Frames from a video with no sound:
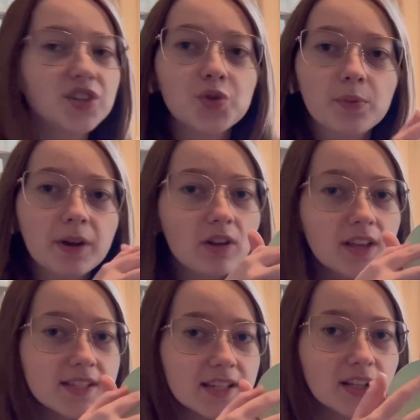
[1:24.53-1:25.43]
do them all
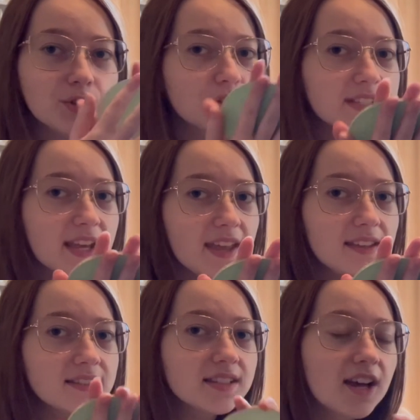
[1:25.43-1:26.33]
as like little set
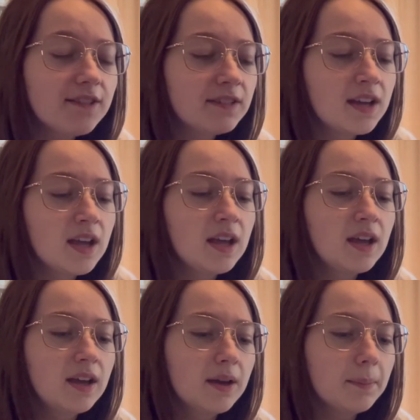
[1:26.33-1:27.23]
stuff,
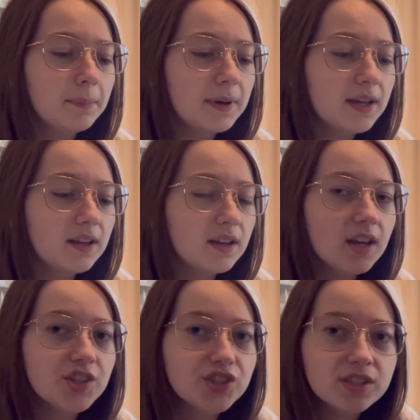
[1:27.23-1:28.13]
but I
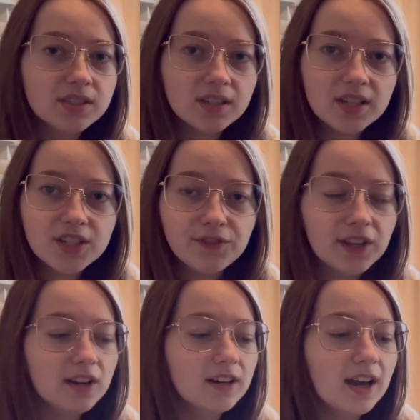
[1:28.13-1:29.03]
need to
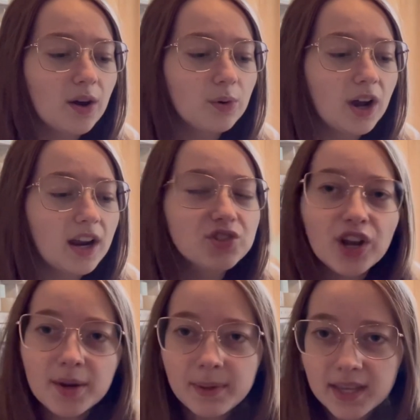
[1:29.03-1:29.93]
figure it out. I
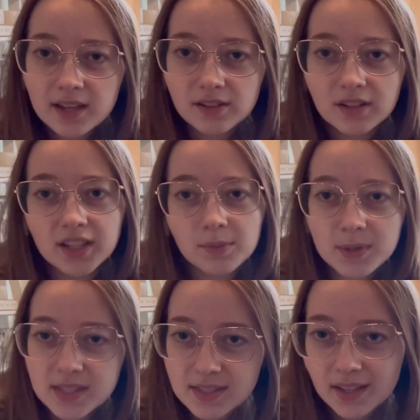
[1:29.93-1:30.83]
tried making it look like a
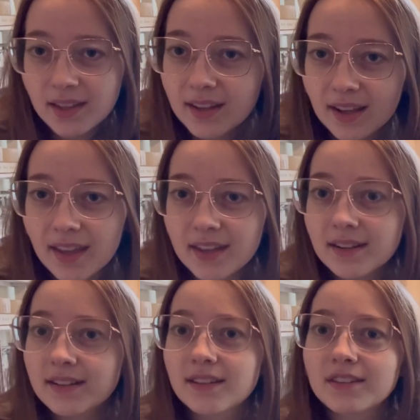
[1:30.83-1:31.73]
pizza and I
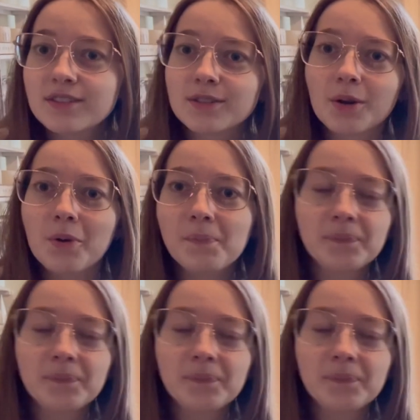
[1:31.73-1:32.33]
hated it, so